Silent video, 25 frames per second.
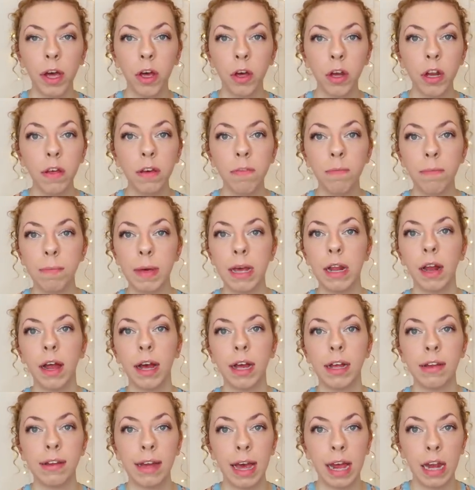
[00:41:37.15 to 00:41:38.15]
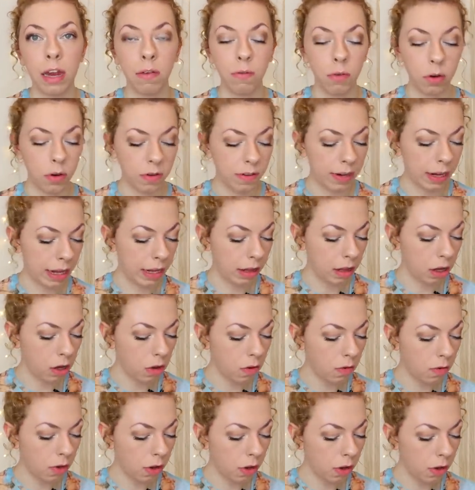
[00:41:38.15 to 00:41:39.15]
It could even be like a daily routine that
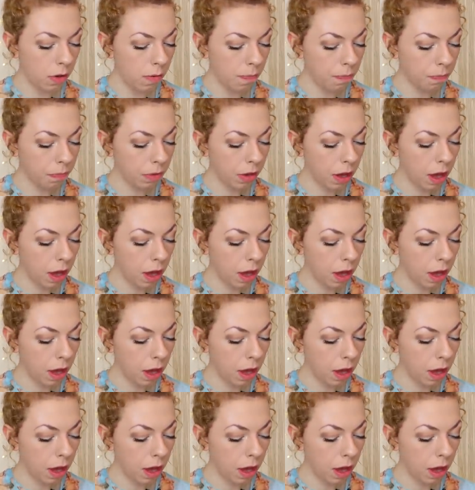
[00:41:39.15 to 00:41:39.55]
you do.